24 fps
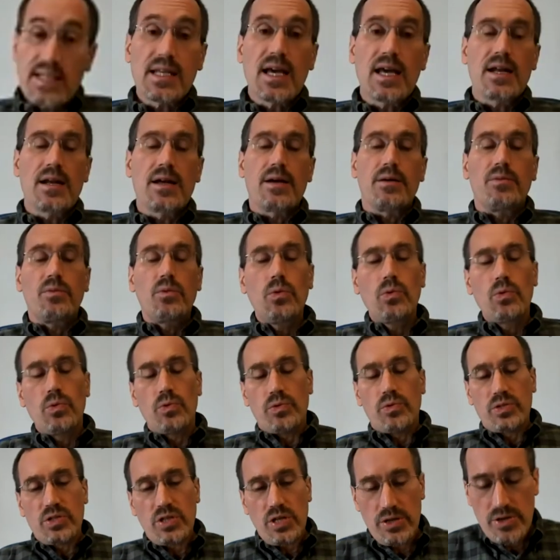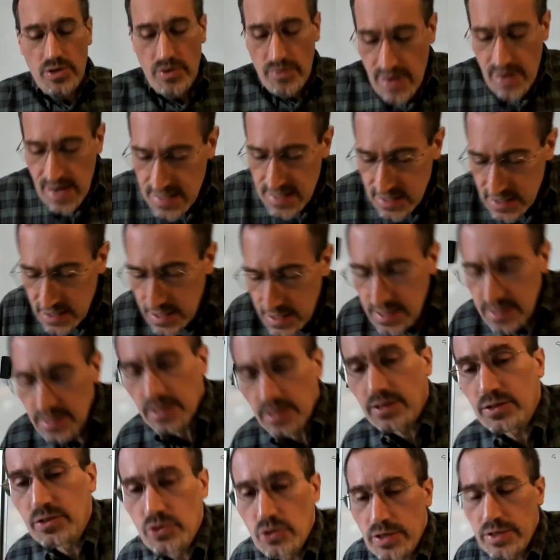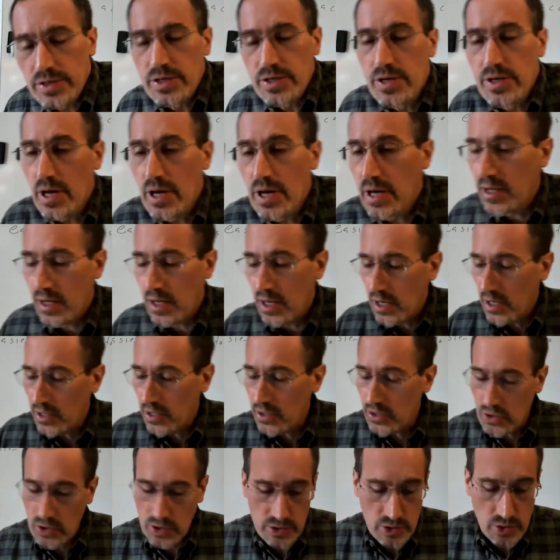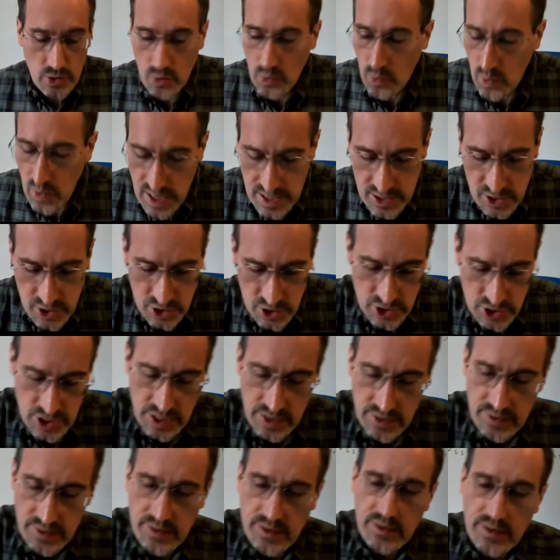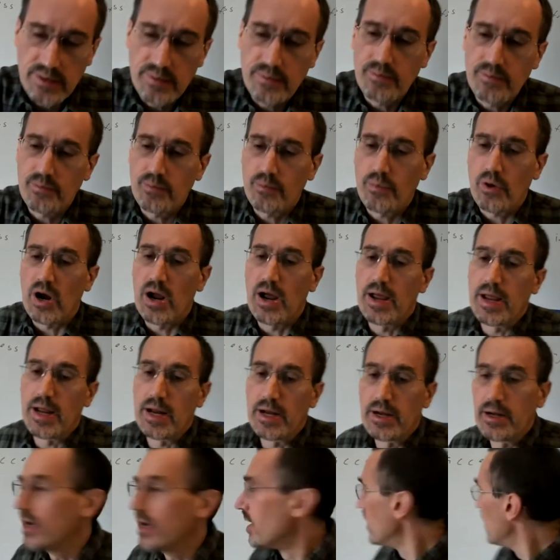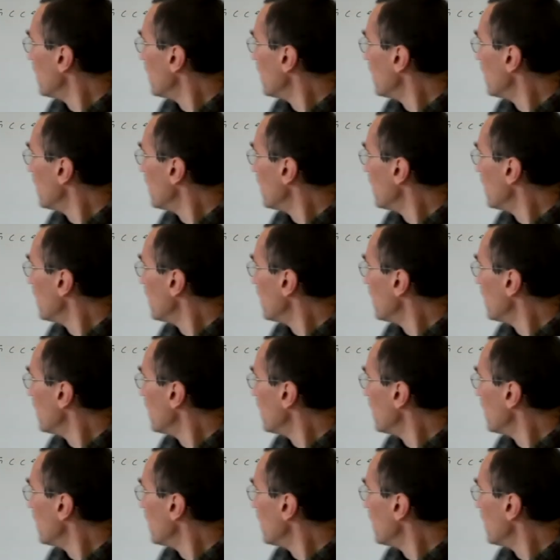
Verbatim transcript: gonna ooh, so you're asking a good a good question, Brian.